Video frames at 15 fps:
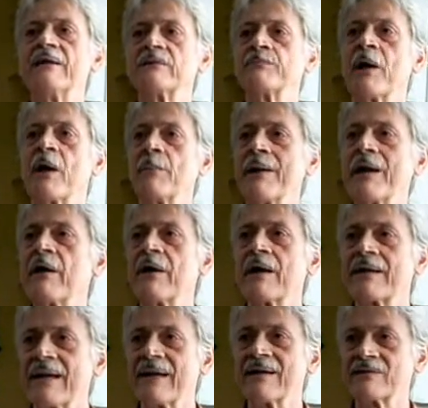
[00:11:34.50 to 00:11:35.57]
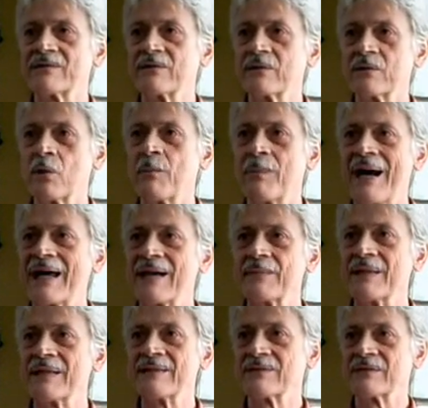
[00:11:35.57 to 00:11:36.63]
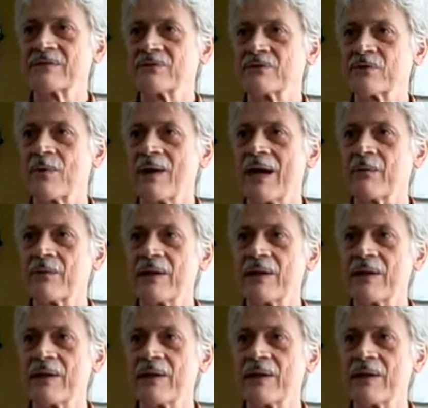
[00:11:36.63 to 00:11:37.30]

as barbaric as lobotomies and so on,